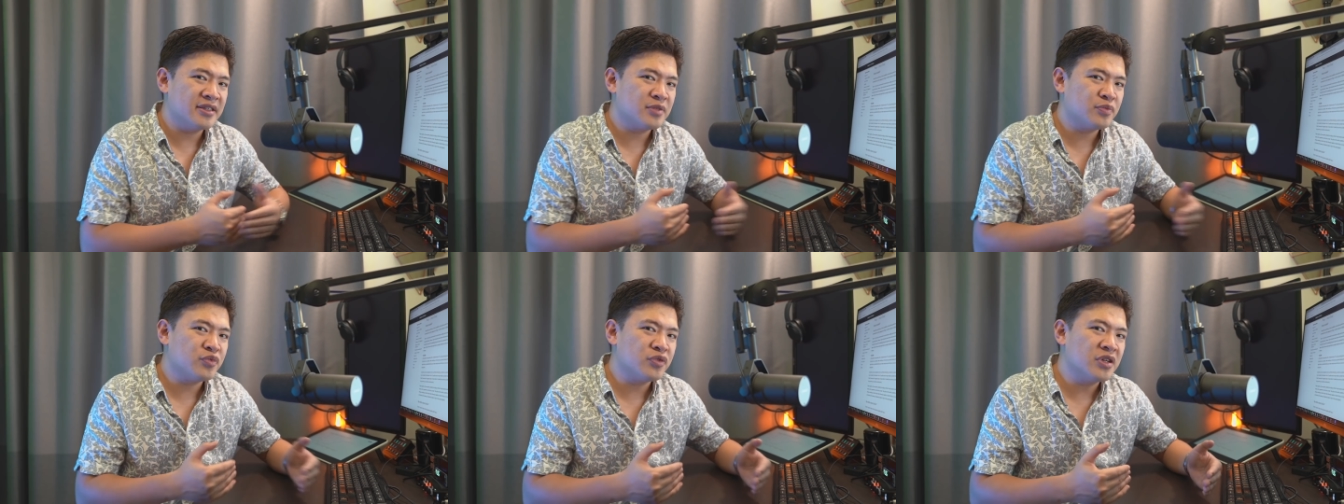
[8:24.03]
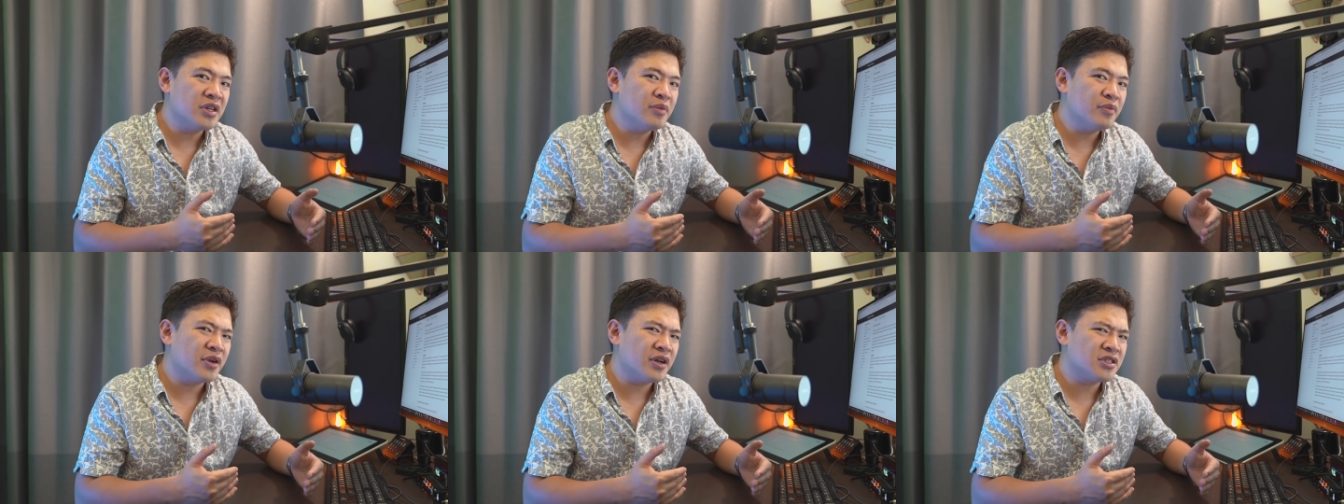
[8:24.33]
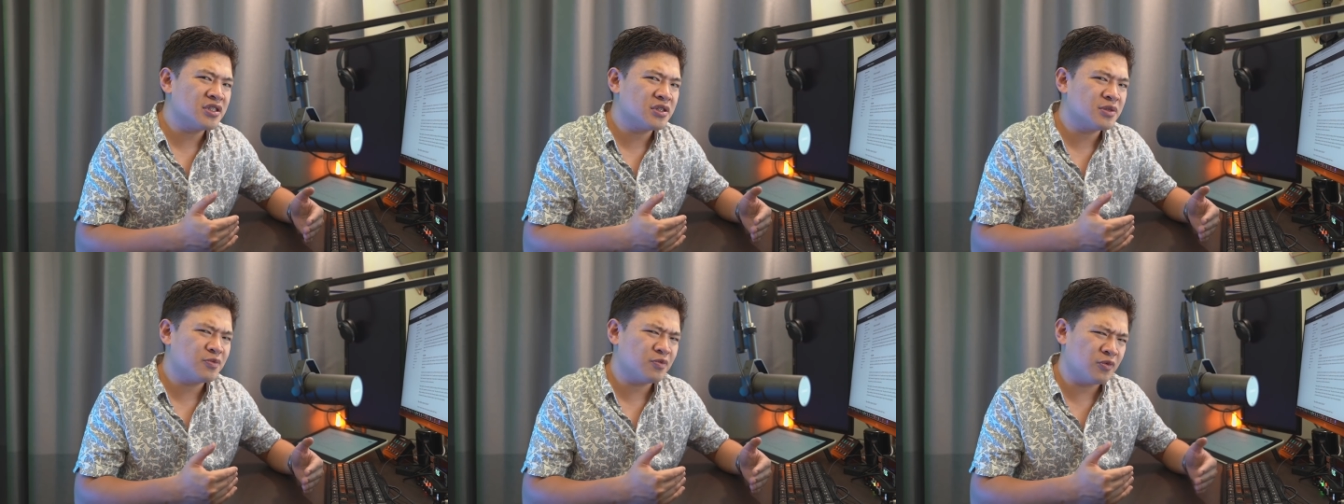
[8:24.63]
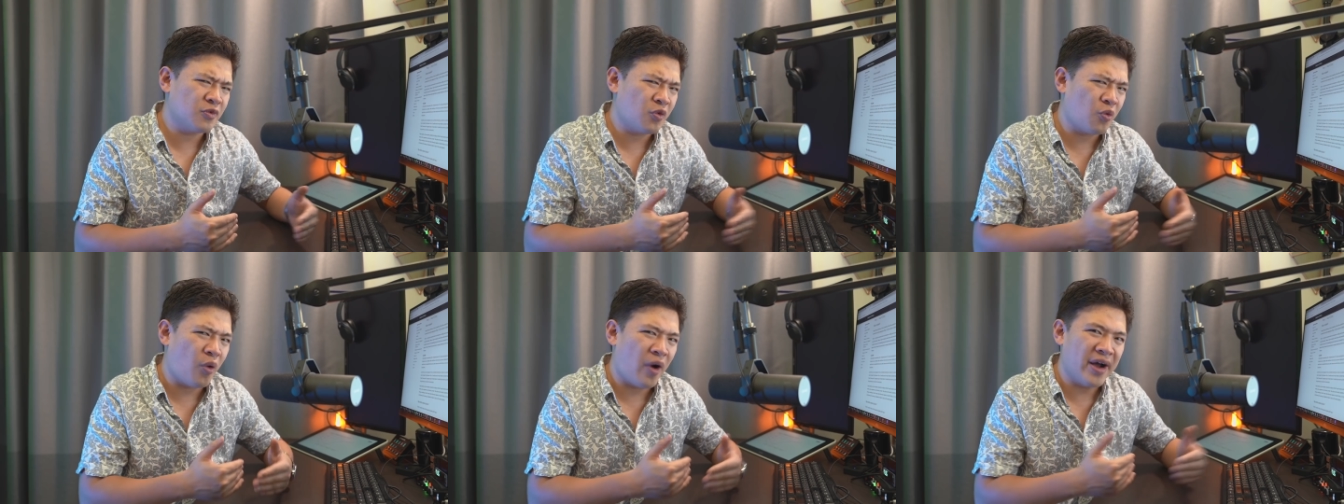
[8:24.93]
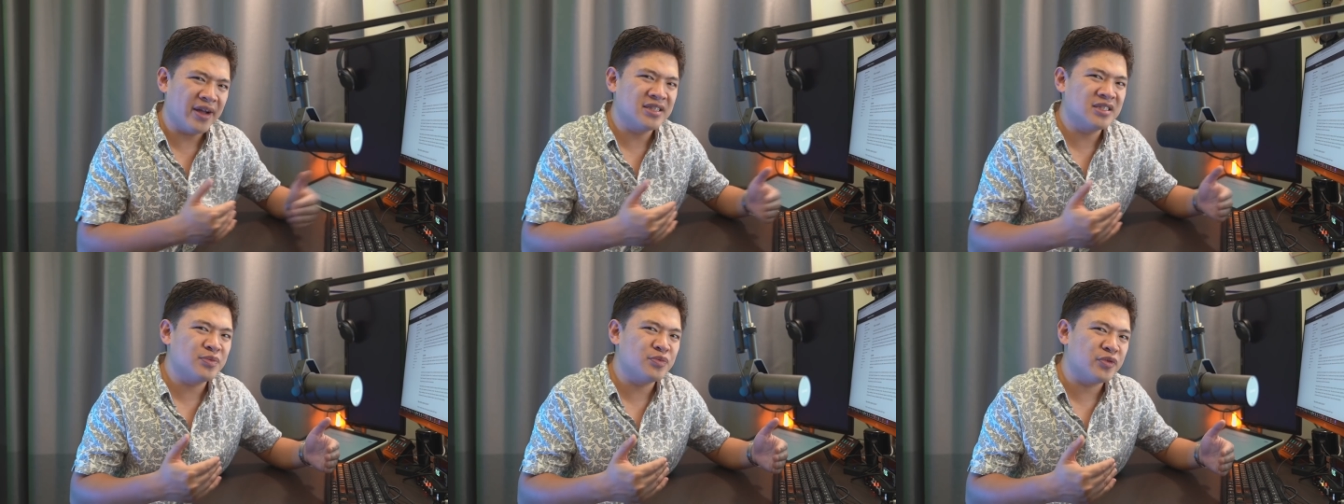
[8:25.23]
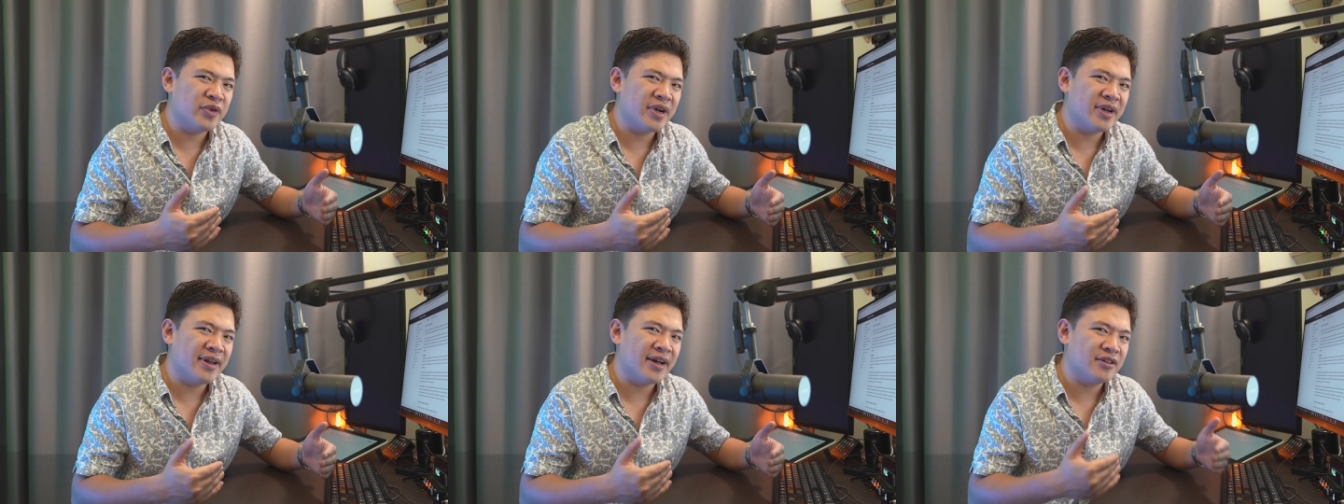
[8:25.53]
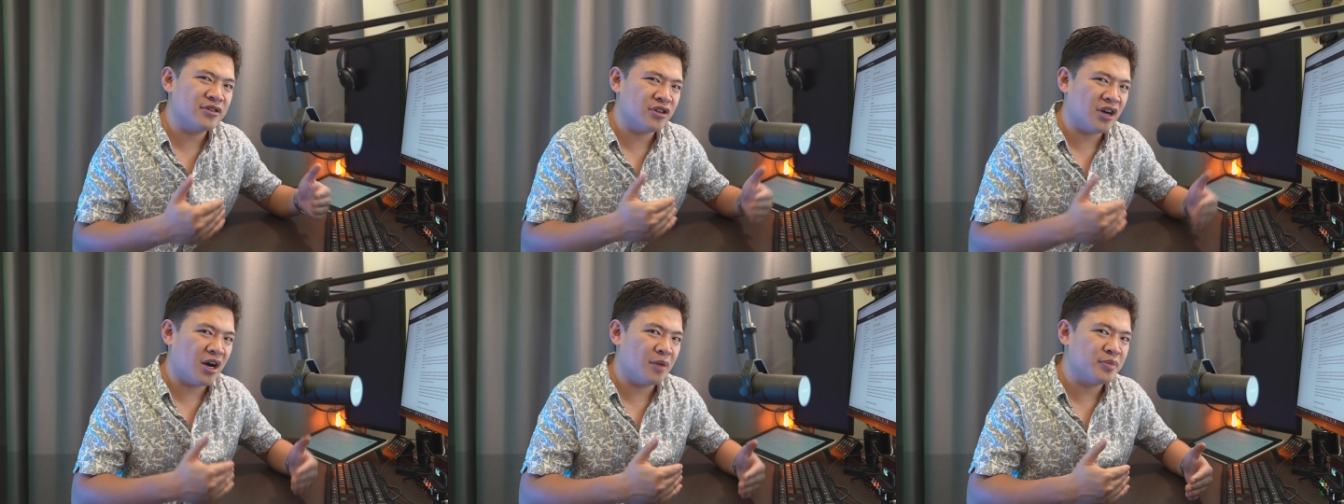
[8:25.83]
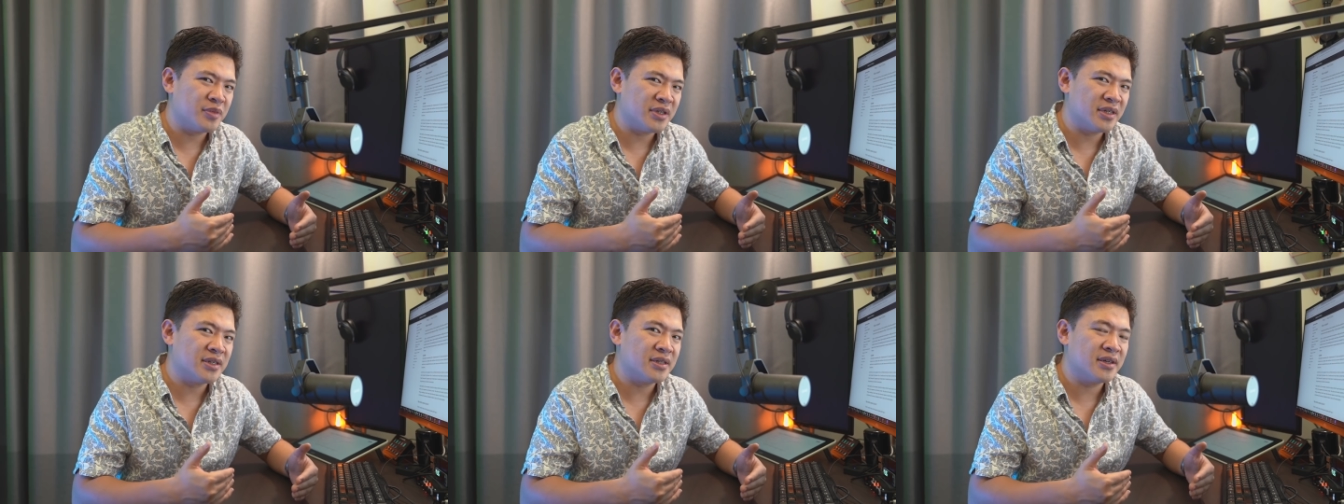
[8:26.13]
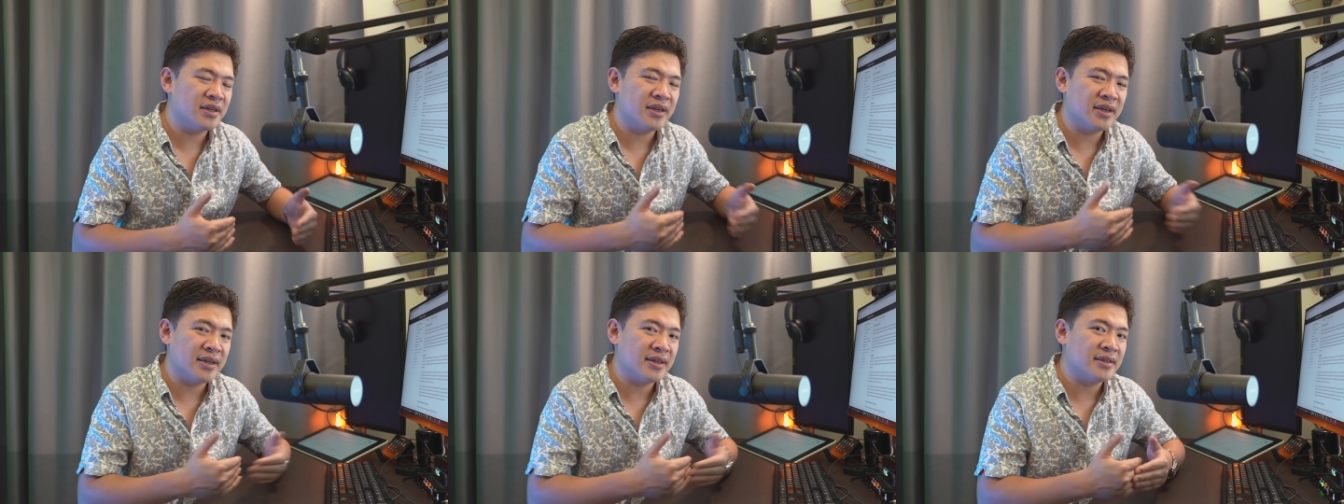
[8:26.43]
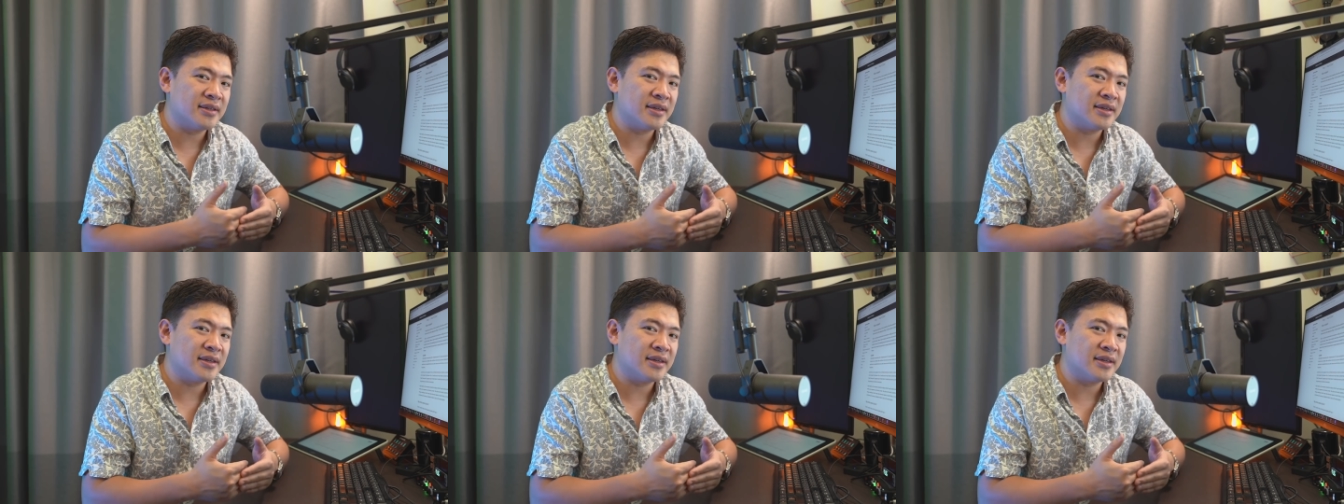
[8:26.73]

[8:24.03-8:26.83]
is pretty much widespread adopted